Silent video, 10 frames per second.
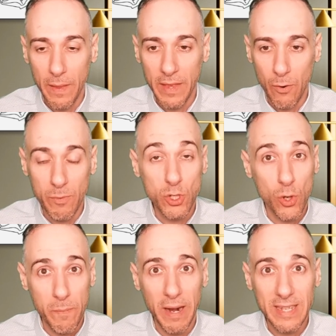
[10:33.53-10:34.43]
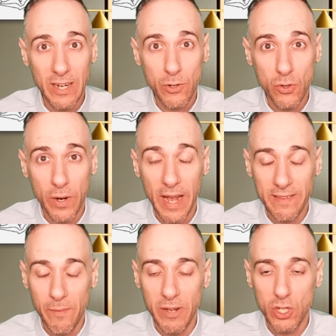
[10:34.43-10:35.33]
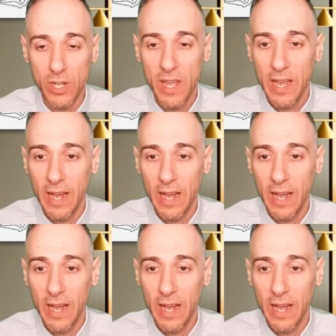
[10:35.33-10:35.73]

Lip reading: their majority buy territory, as I mentioned,